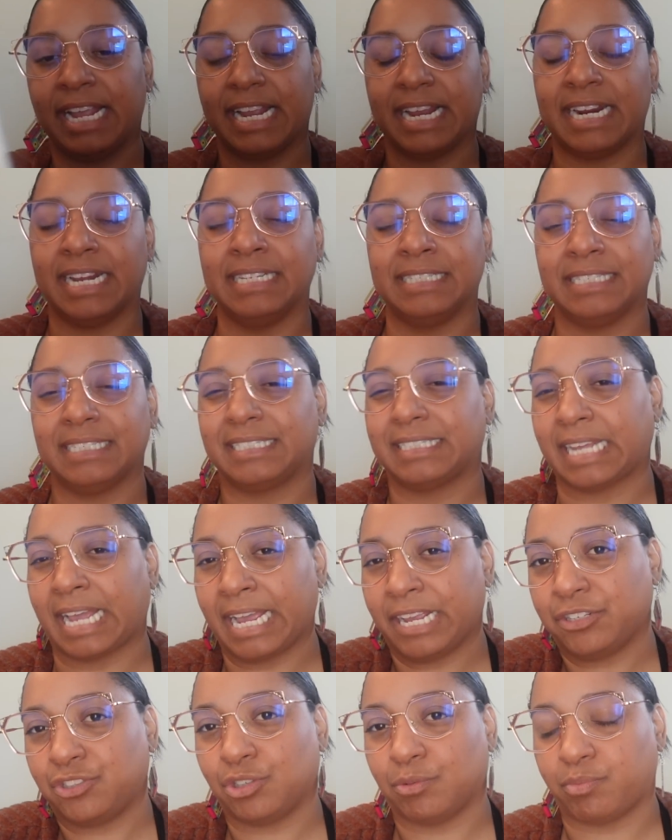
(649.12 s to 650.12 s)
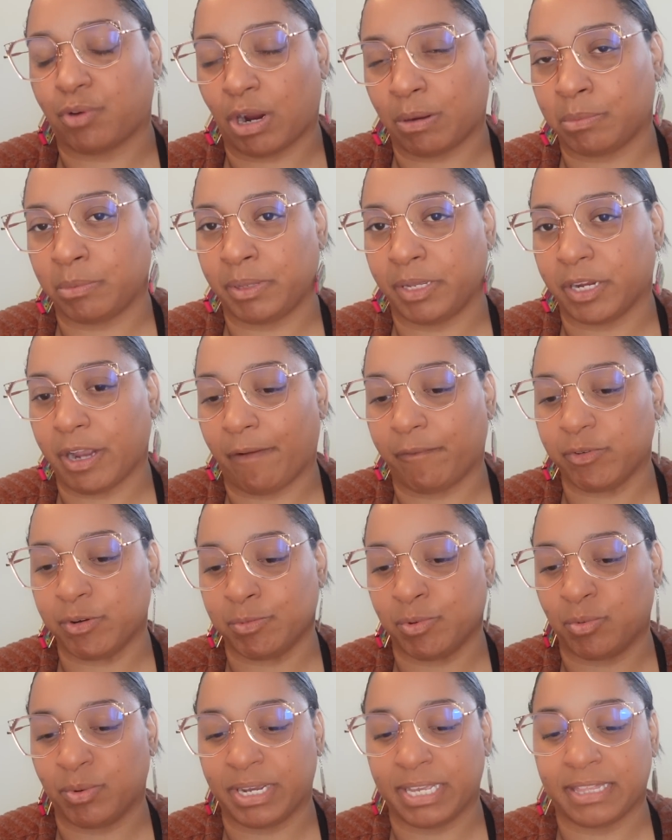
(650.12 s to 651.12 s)
and it's a size you're probably
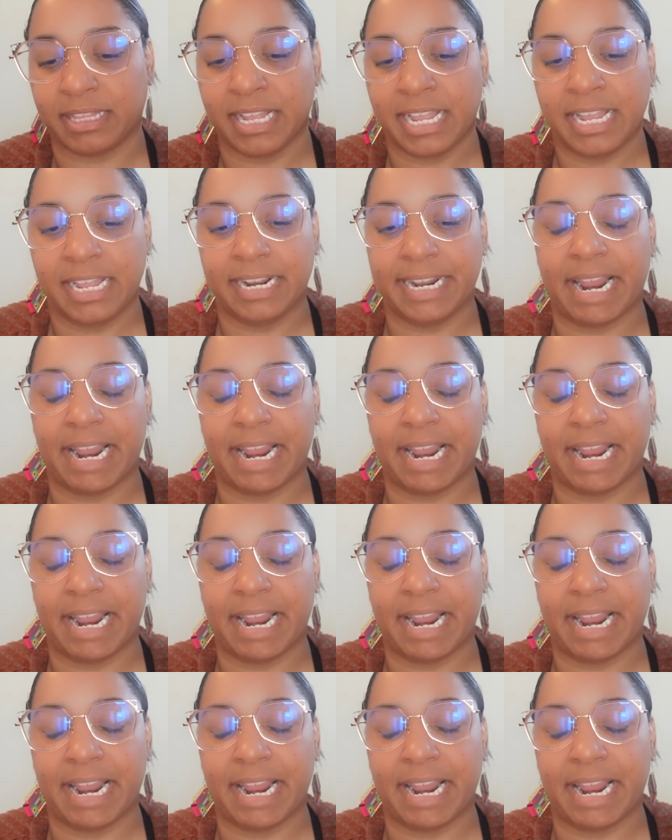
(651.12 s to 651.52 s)
comfortable with.